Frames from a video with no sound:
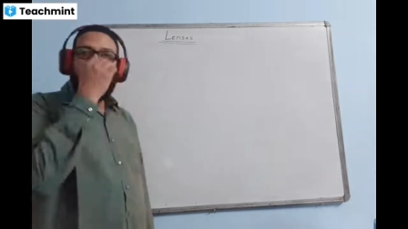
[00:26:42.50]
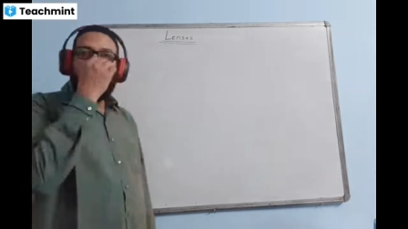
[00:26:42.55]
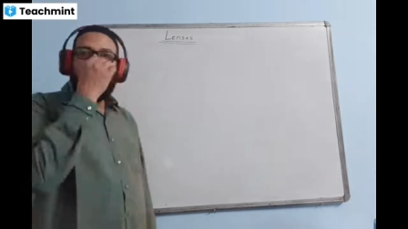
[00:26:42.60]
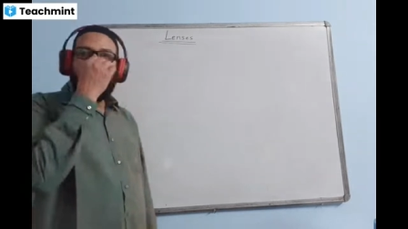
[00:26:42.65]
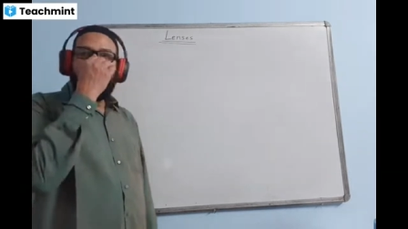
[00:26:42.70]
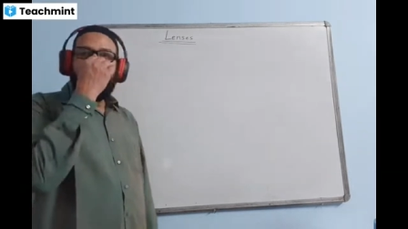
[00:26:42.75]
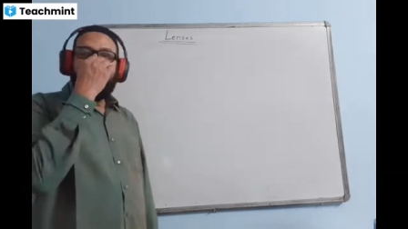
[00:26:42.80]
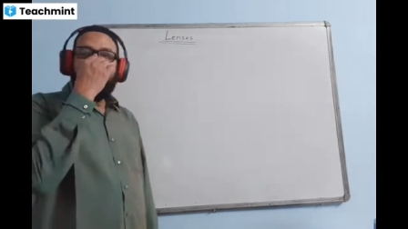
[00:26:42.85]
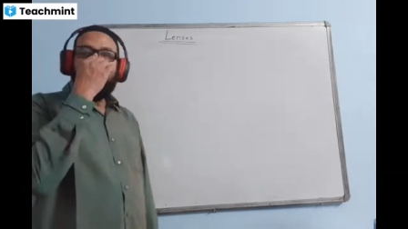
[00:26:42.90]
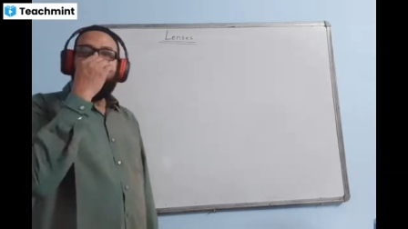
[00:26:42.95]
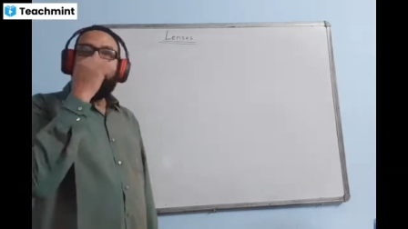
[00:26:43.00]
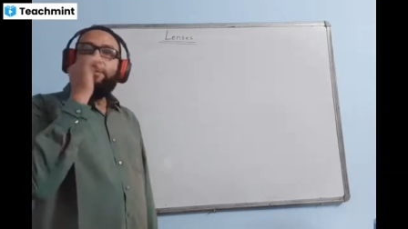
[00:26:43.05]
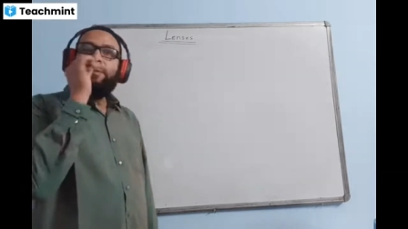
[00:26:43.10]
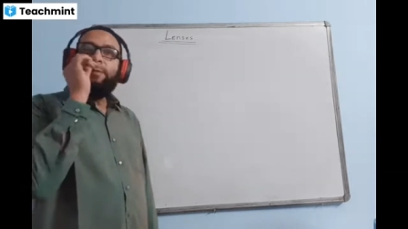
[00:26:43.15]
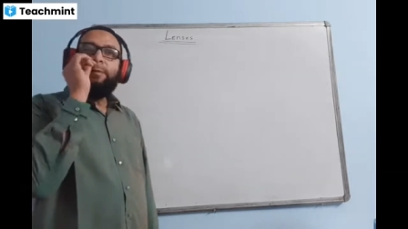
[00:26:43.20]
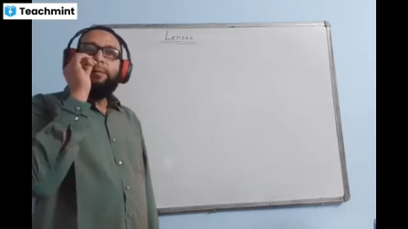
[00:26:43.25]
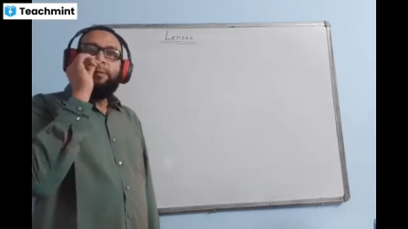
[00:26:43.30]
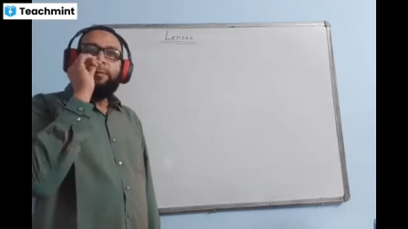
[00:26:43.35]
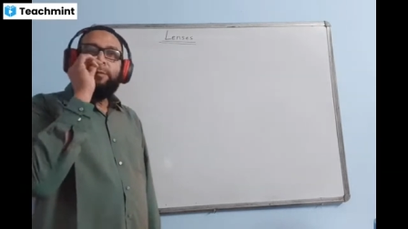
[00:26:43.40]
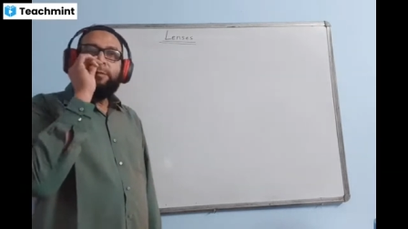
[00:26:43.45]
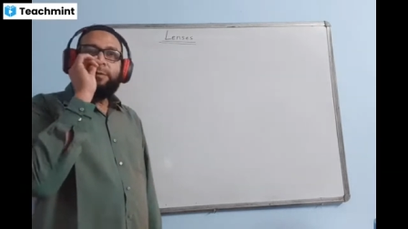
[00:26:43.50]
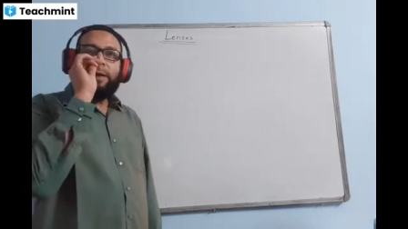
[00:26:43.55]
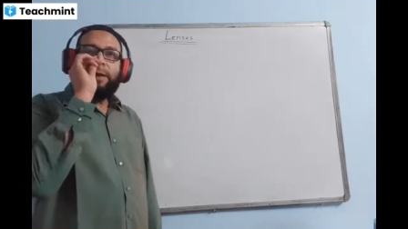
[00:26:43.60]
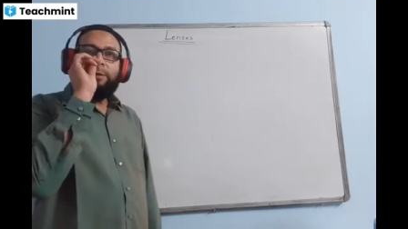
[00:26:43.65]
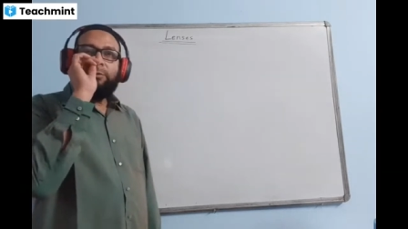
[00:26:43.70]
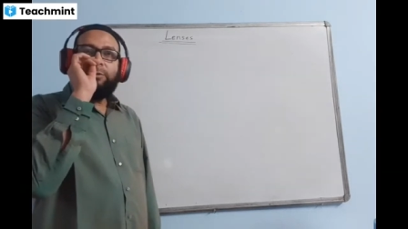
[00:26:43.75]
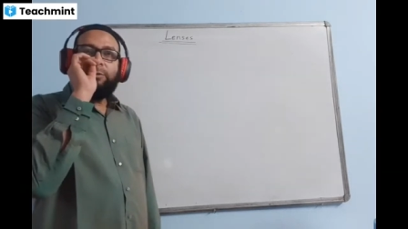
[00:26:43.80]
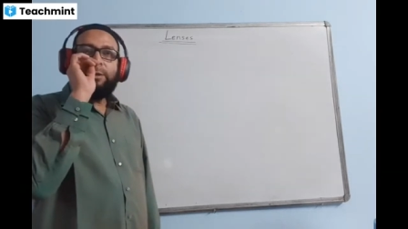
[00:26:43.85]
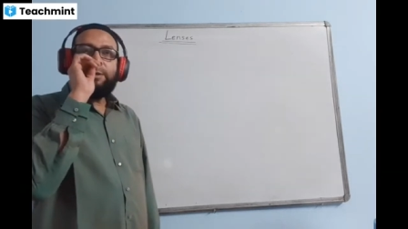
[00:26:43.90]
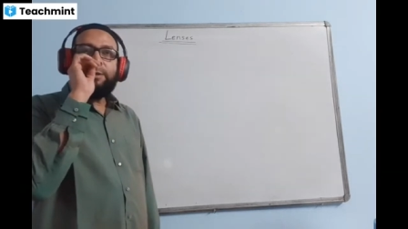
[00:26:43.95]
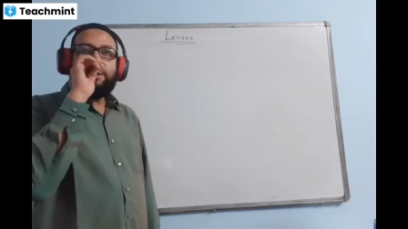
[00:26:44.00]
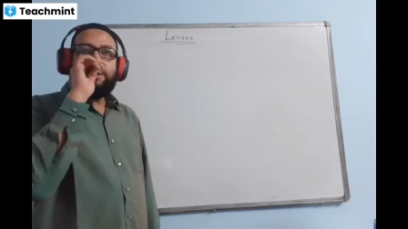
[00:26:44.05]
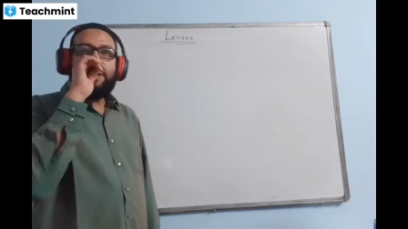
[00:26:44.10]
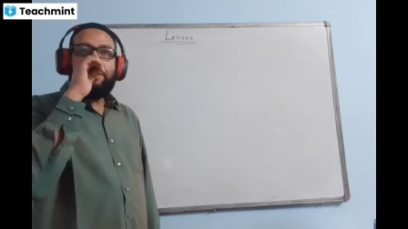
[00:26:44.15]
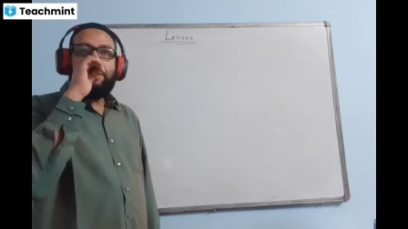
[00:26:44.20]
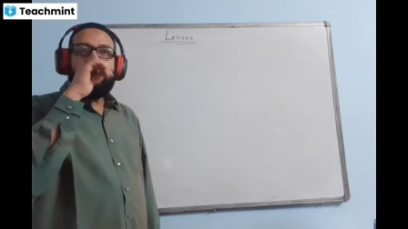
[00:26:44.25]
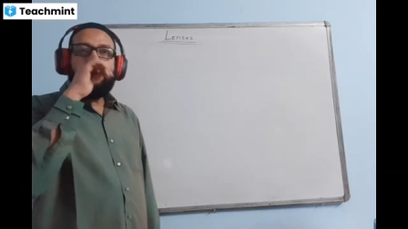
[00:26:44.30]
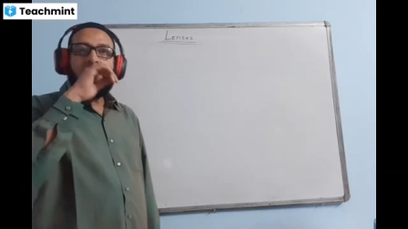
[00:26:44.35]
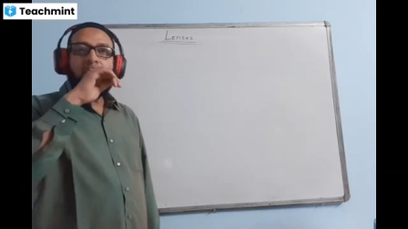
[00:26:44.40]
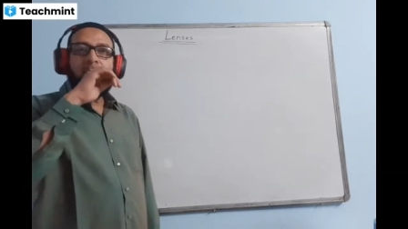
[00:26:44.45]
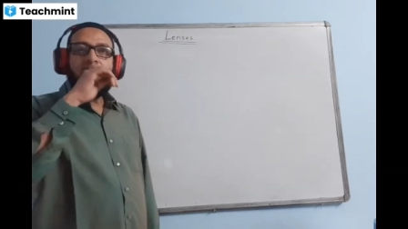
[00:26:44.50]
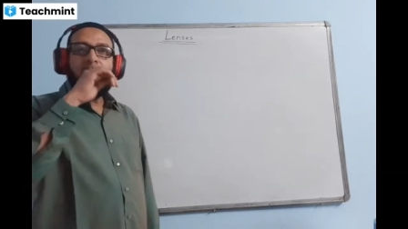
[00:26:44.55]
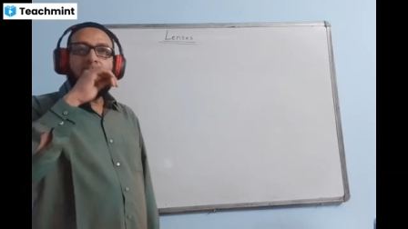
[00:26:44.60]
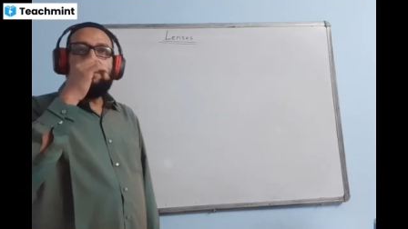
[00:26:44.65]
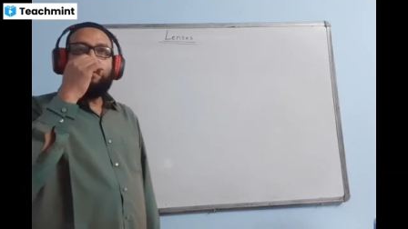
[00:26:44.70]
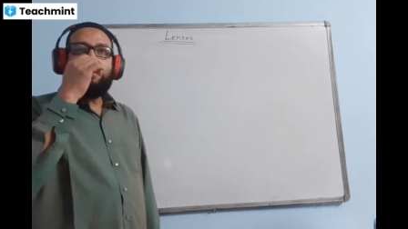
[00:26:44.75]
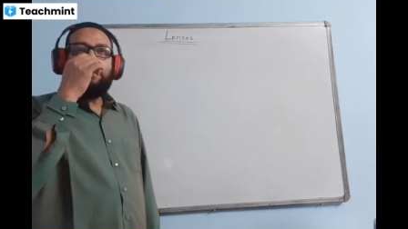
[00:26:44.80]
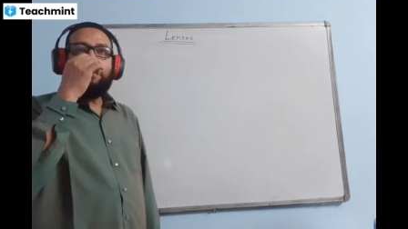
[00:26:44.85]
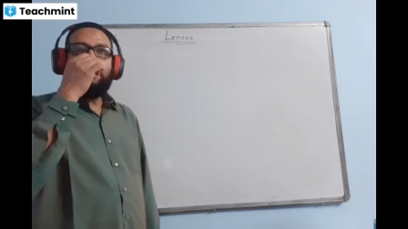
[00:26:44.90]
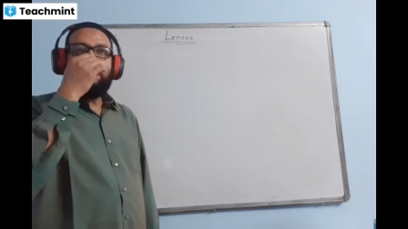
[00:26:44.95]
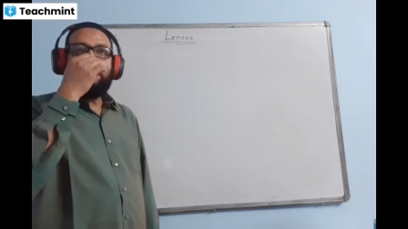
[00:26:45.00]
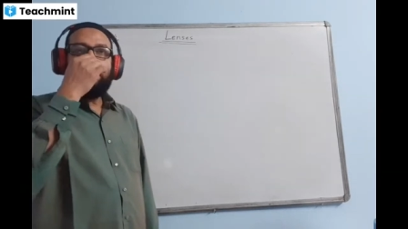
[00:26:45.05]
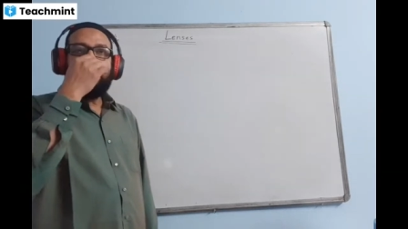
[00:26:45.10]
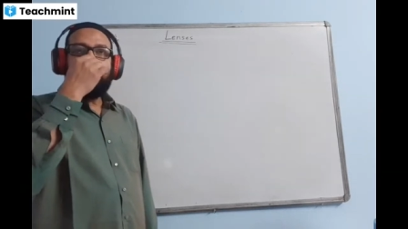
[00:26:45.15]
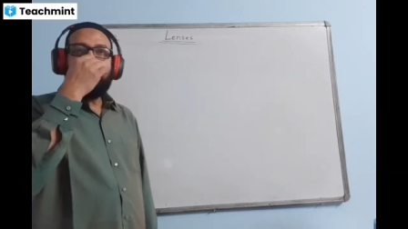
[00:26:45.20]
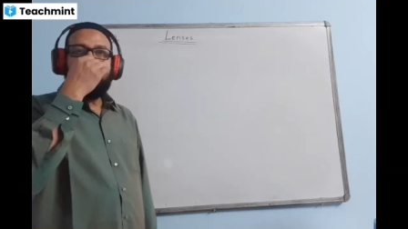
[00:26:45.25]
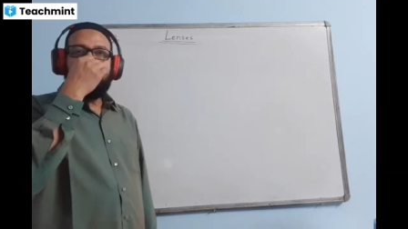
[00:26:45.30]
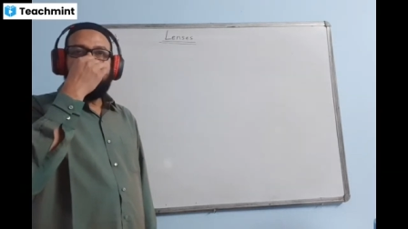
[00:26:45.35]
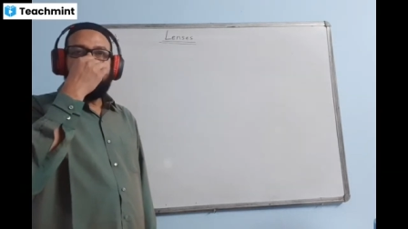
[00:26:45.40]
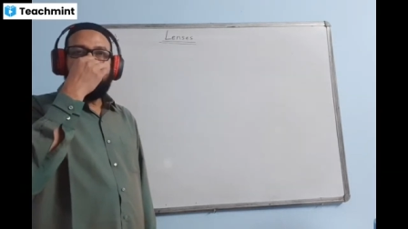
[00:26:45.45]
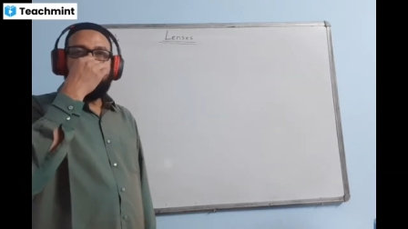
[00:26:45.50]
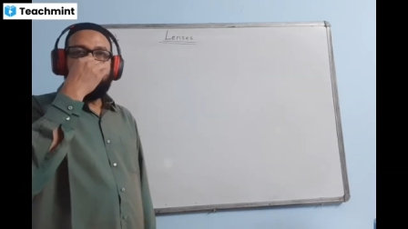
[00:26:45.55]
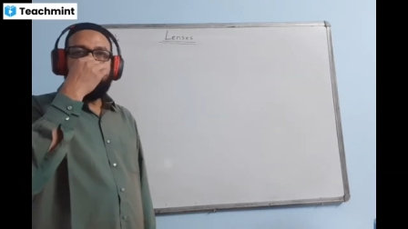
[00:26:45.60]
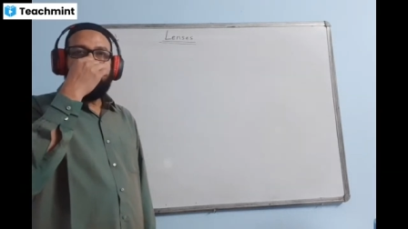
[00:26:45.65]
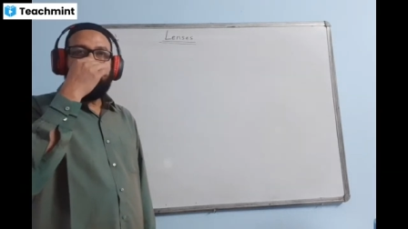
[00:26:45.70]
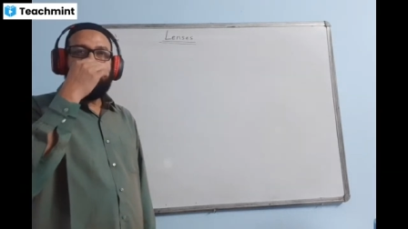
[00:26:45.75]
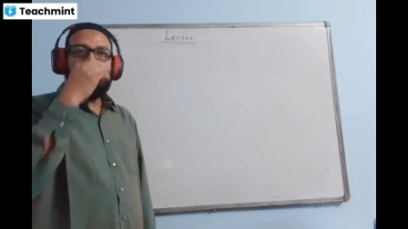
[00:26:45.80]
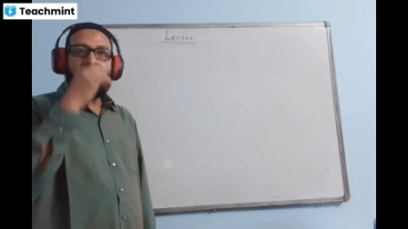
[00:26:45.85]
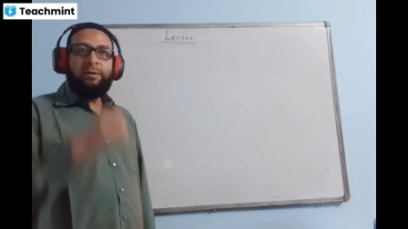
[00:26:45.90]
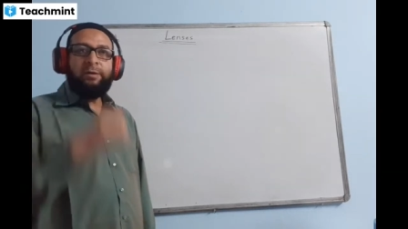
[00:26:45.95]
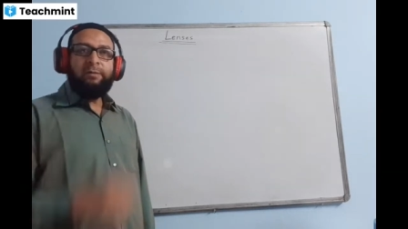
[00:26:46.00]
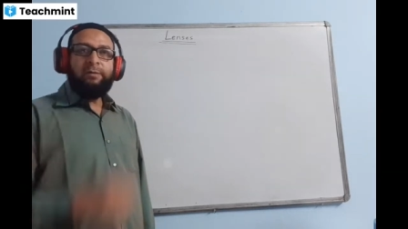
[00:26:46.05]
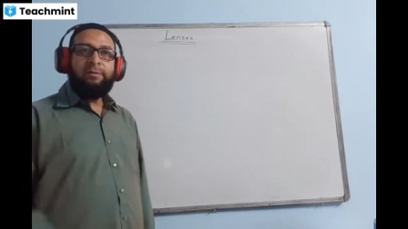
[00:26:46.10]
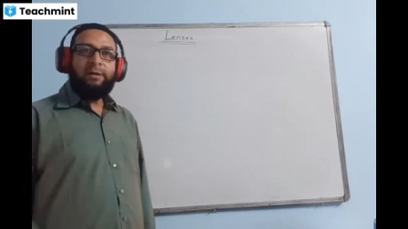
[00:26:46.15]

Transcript: you try to understand what we have written. Okay,